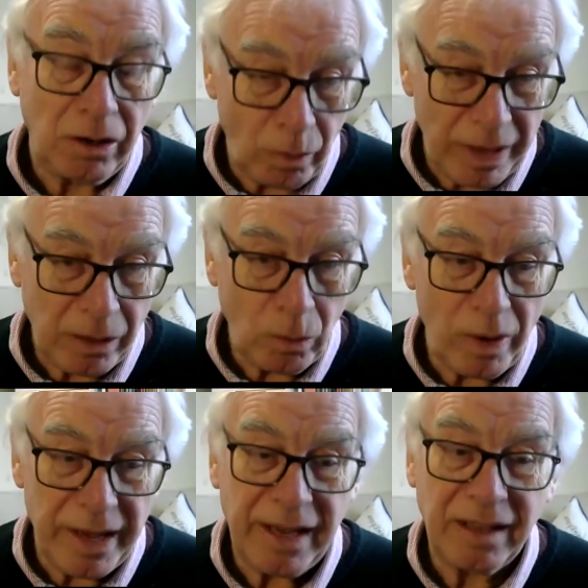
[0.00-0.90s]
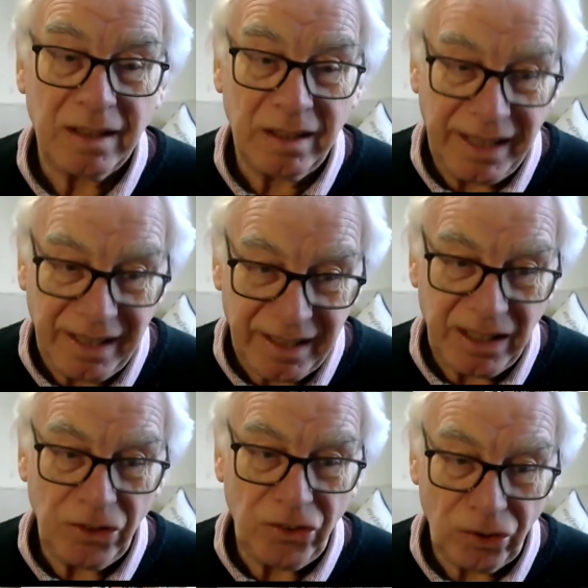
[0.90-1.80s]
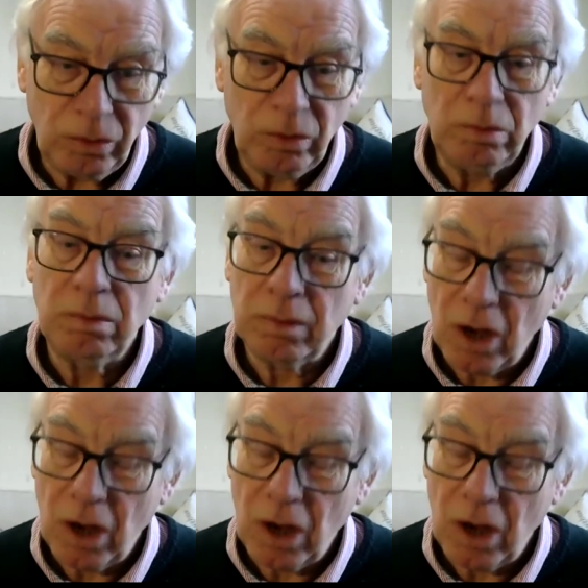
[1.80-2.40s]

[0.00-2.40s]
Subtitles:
railway linking two